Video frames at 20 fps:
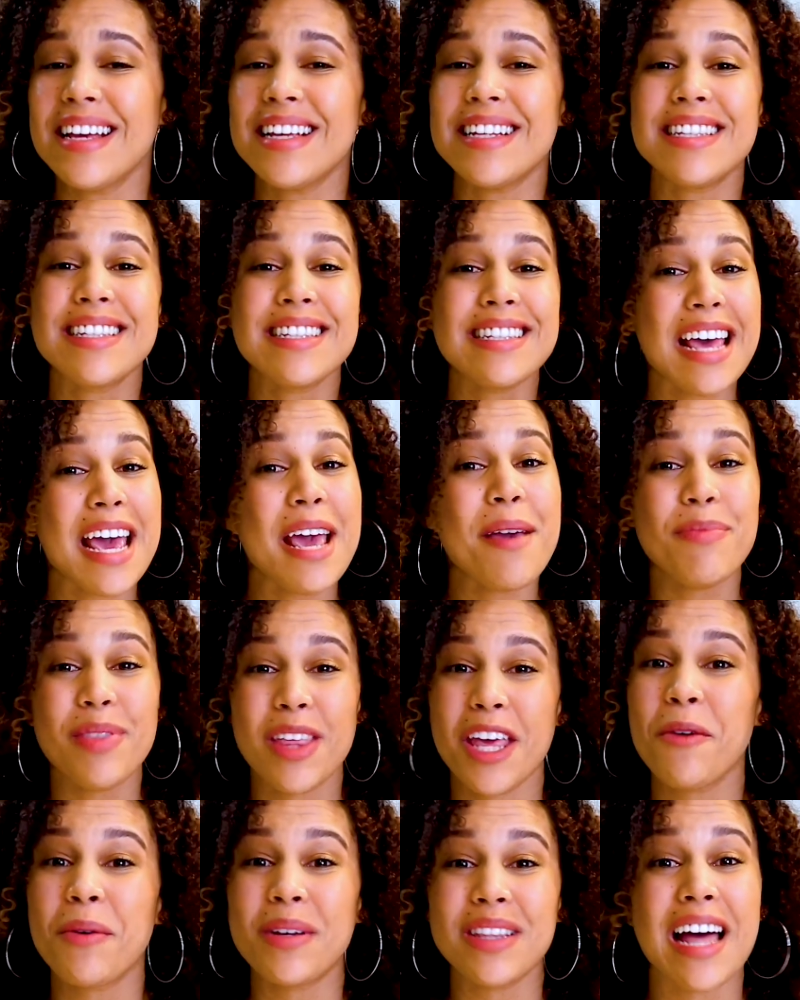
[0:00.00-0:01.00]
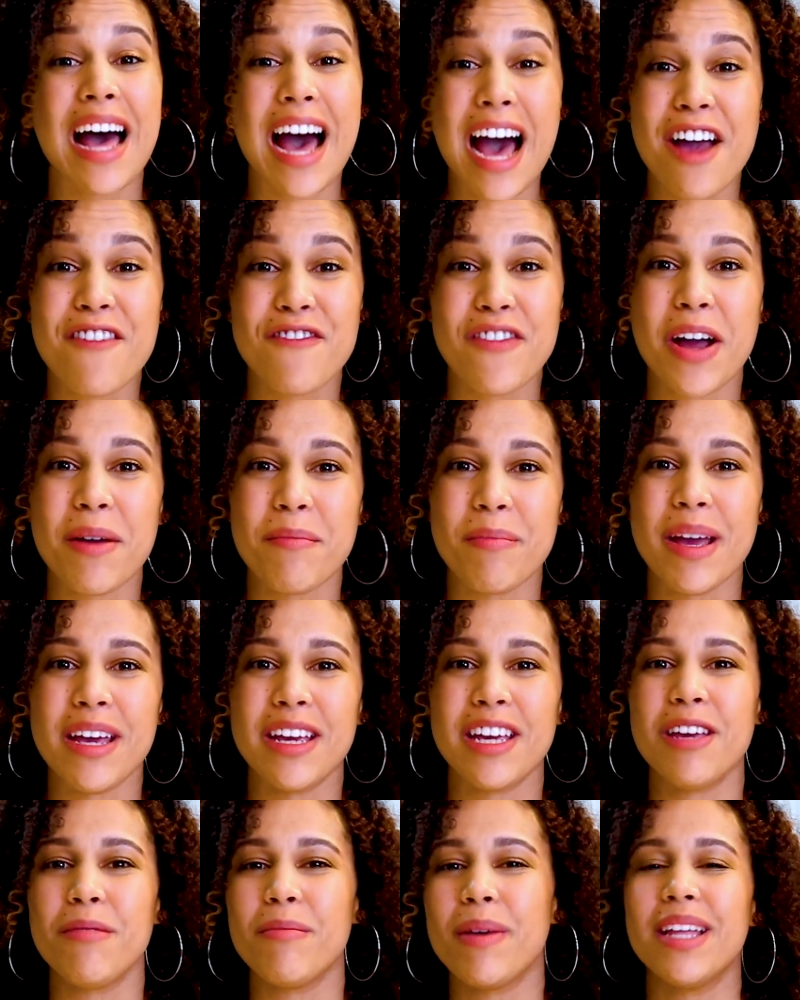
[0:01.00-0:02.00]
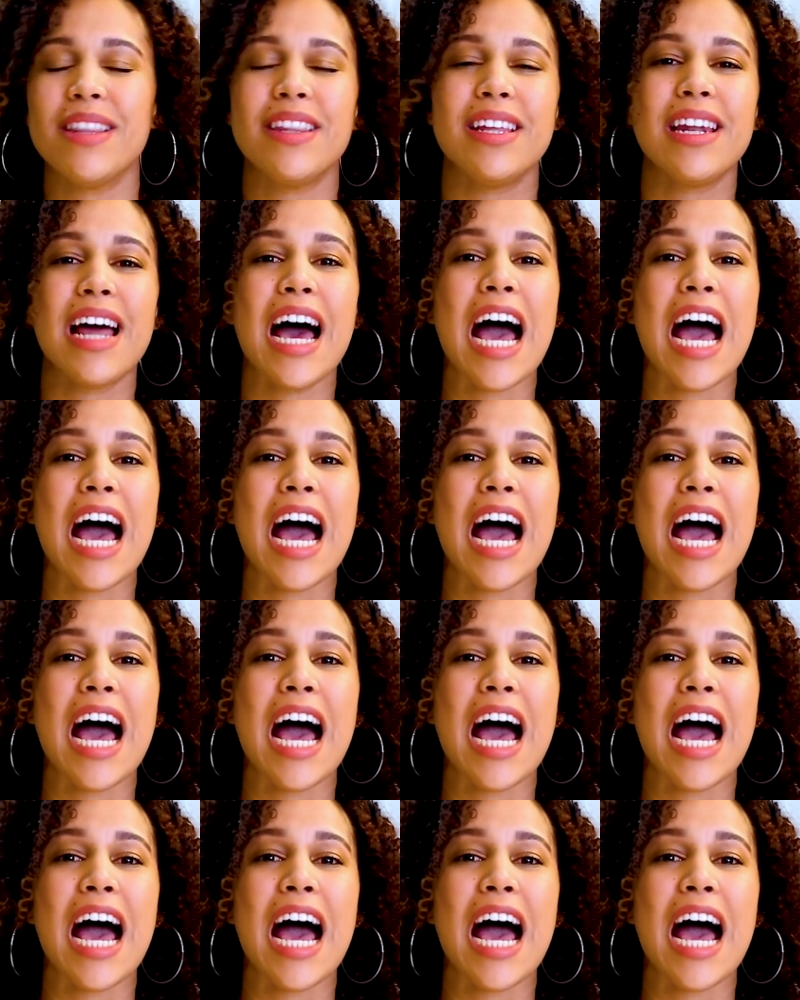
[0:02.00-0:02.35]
Same thing with the High-5 Banking Method.